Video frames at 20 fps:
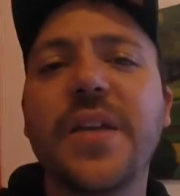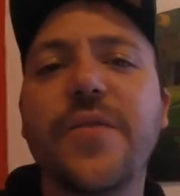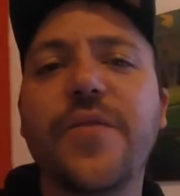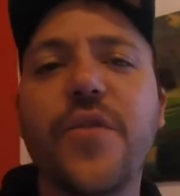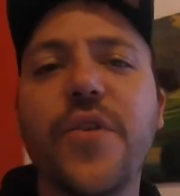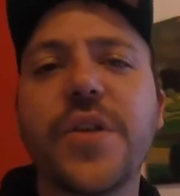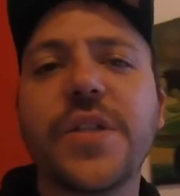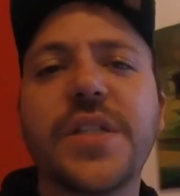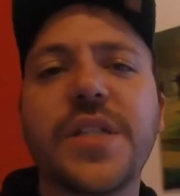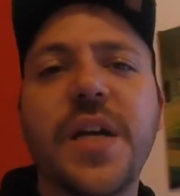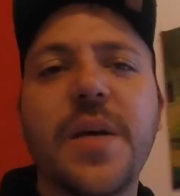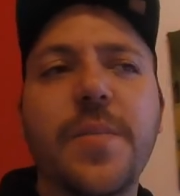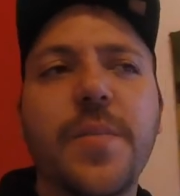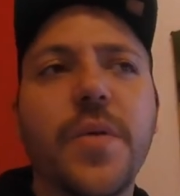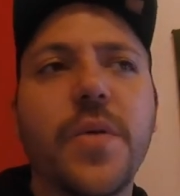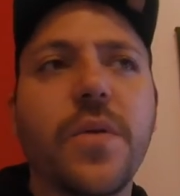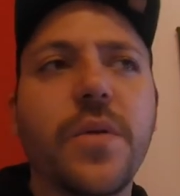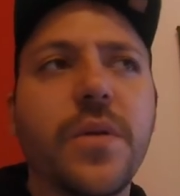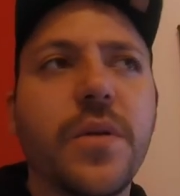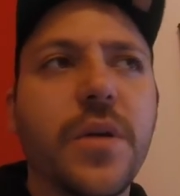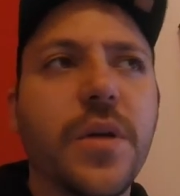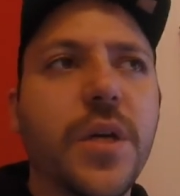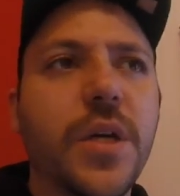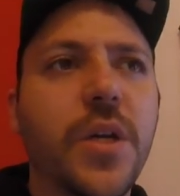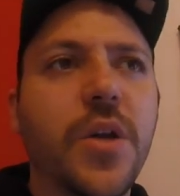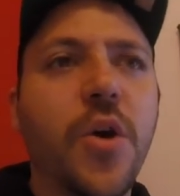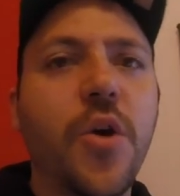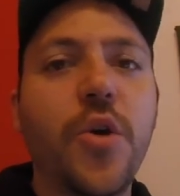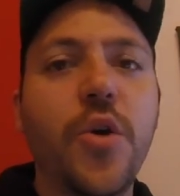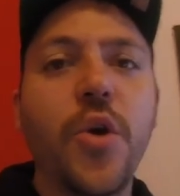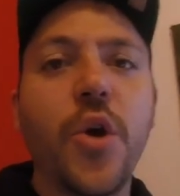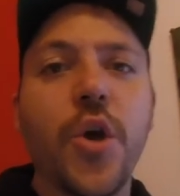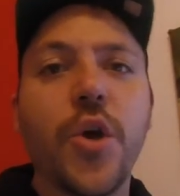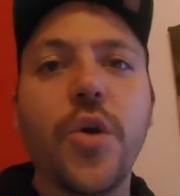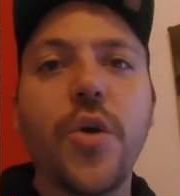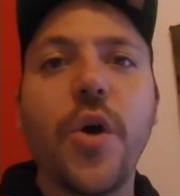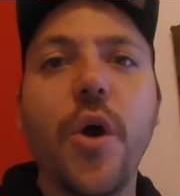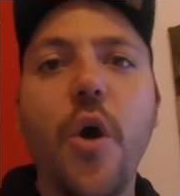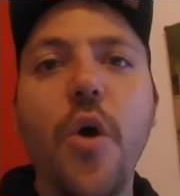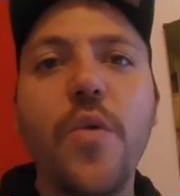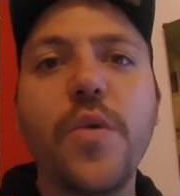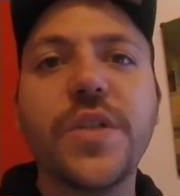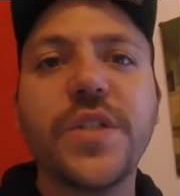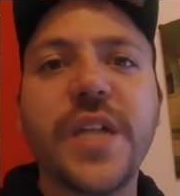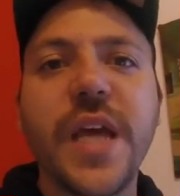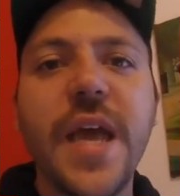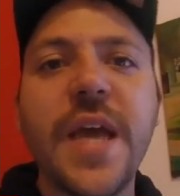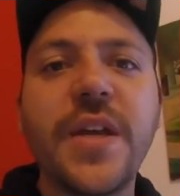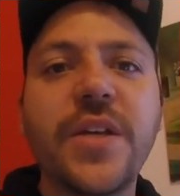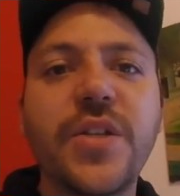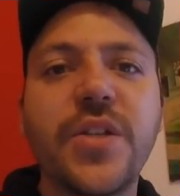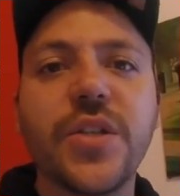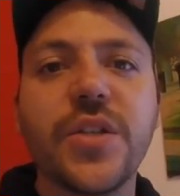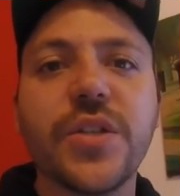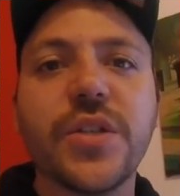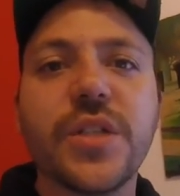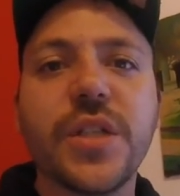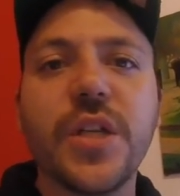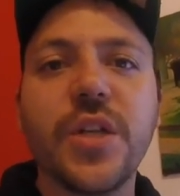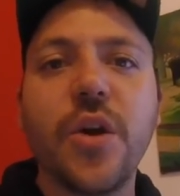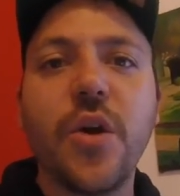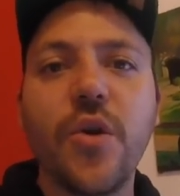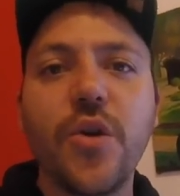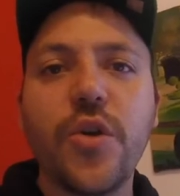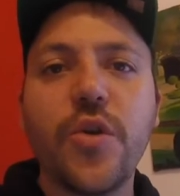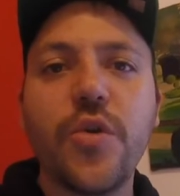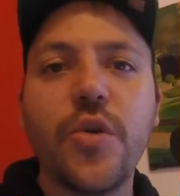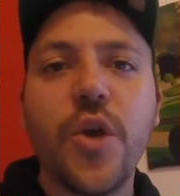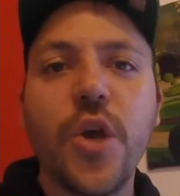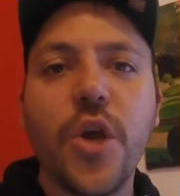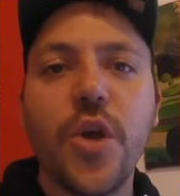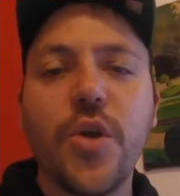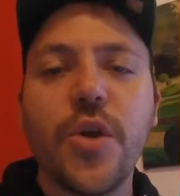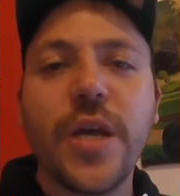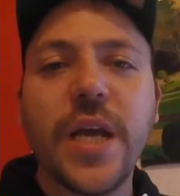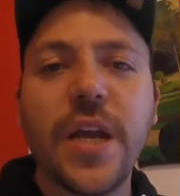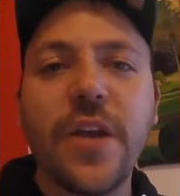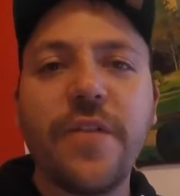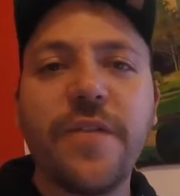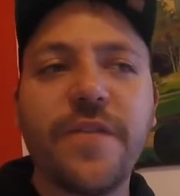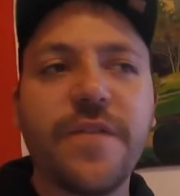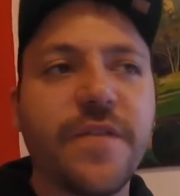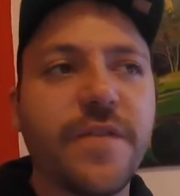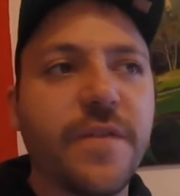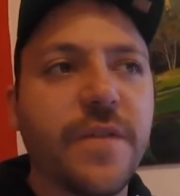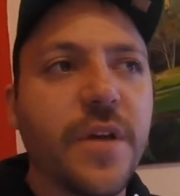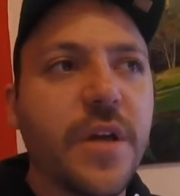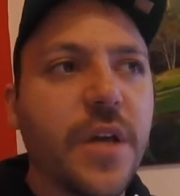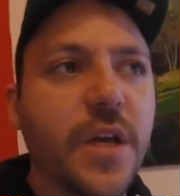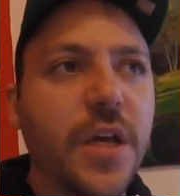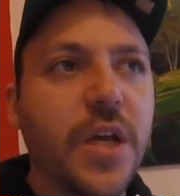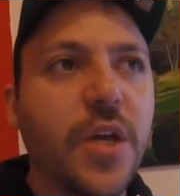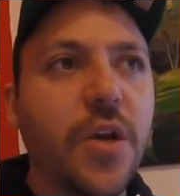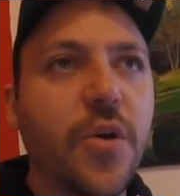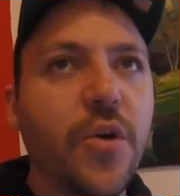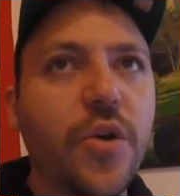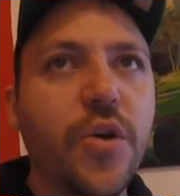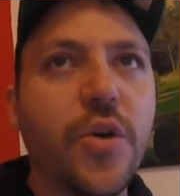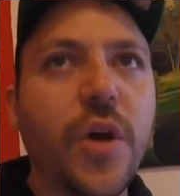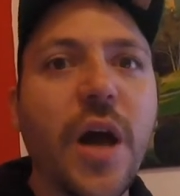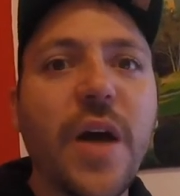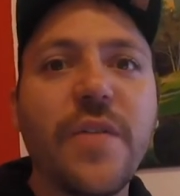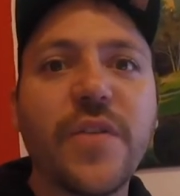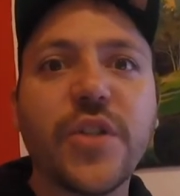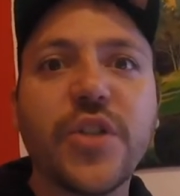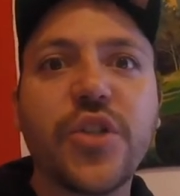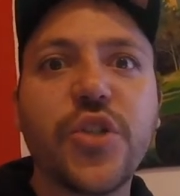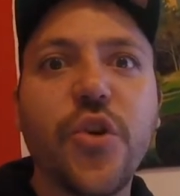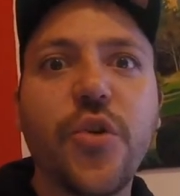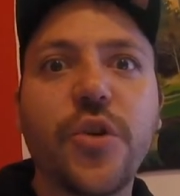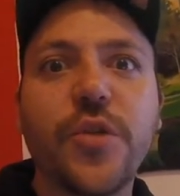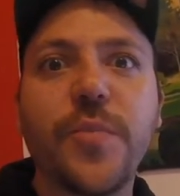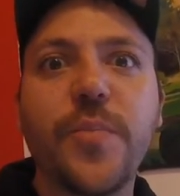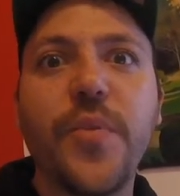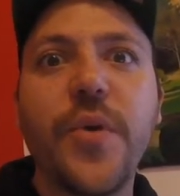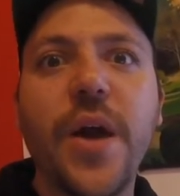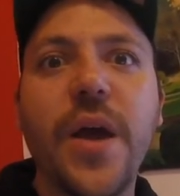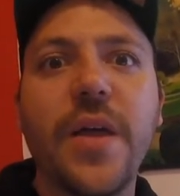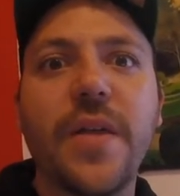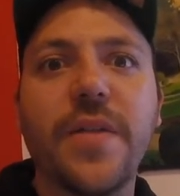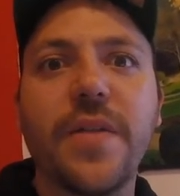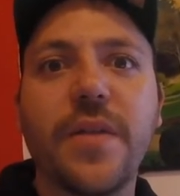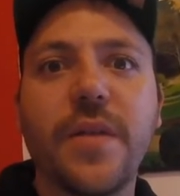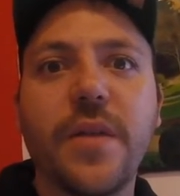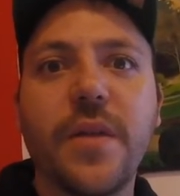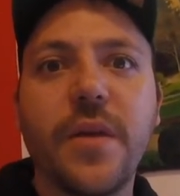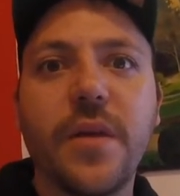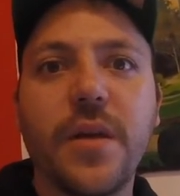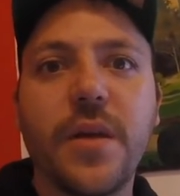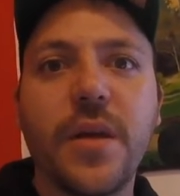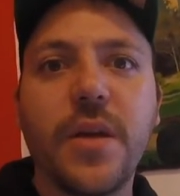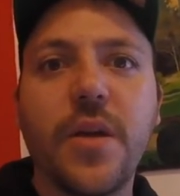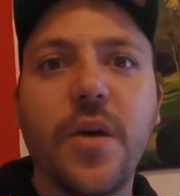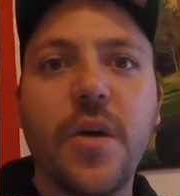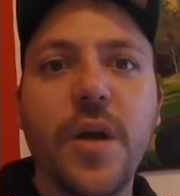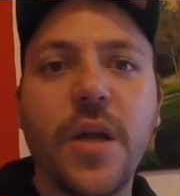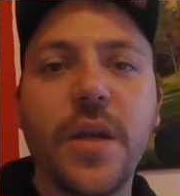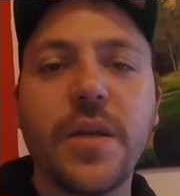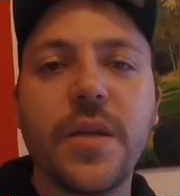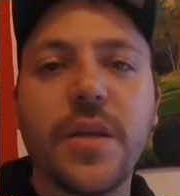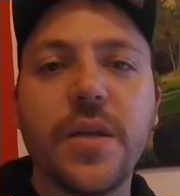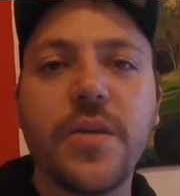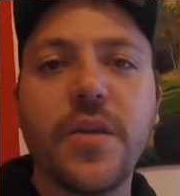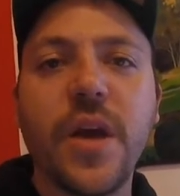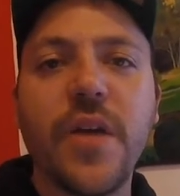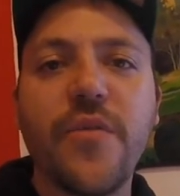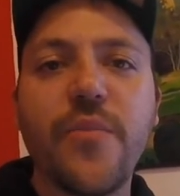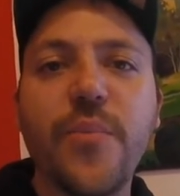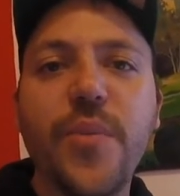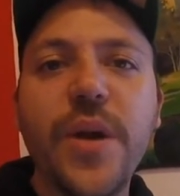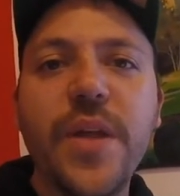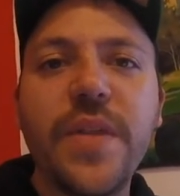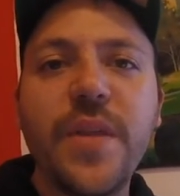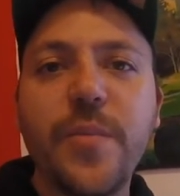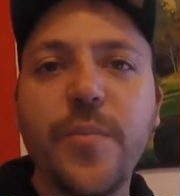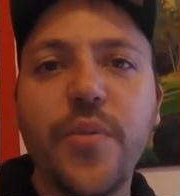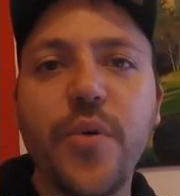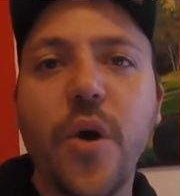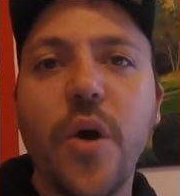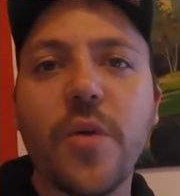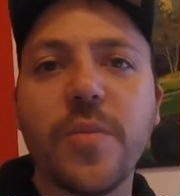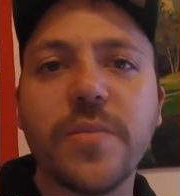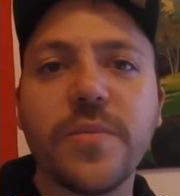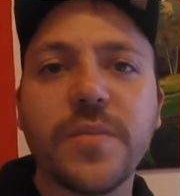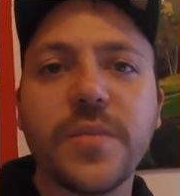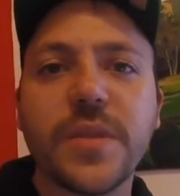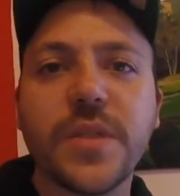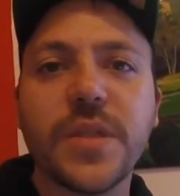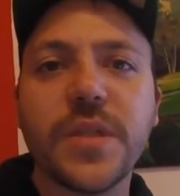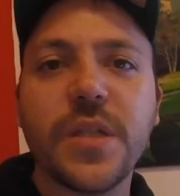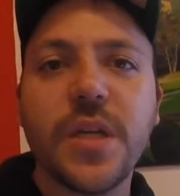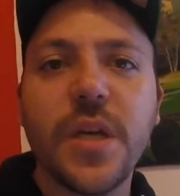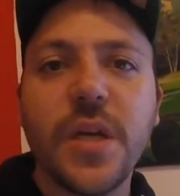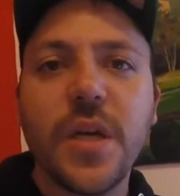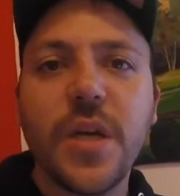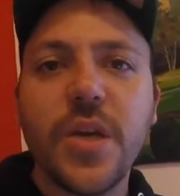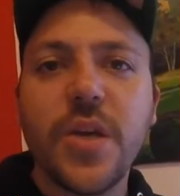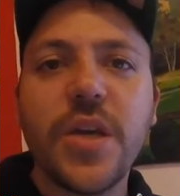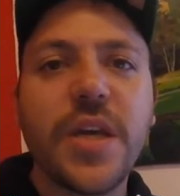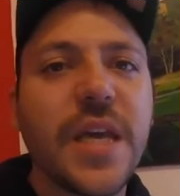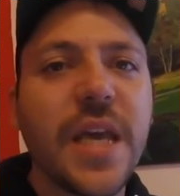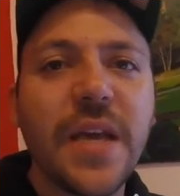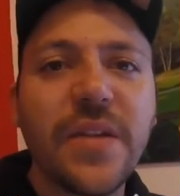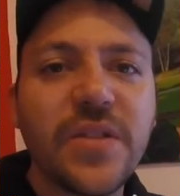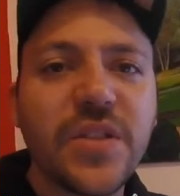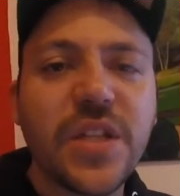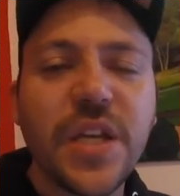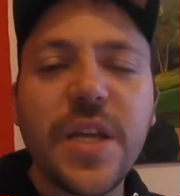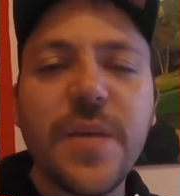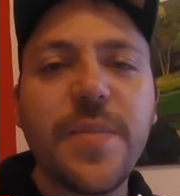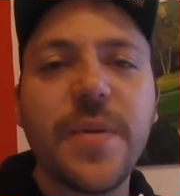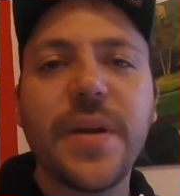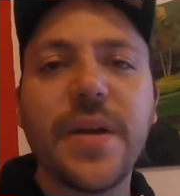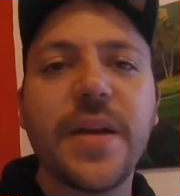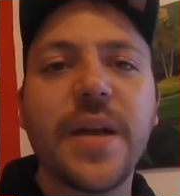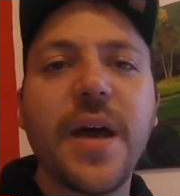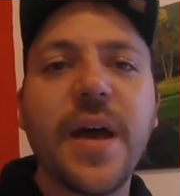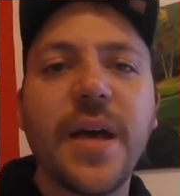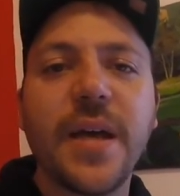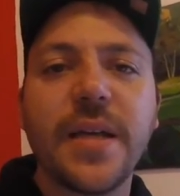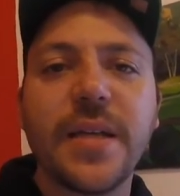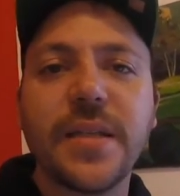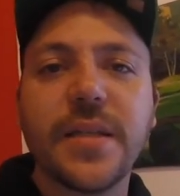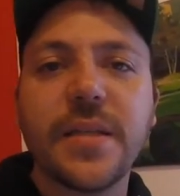for example. You know, you're always anxious. You know, you kind of, you know, you have a short breath, you know, and you have breathing problems. You can't sleep at night.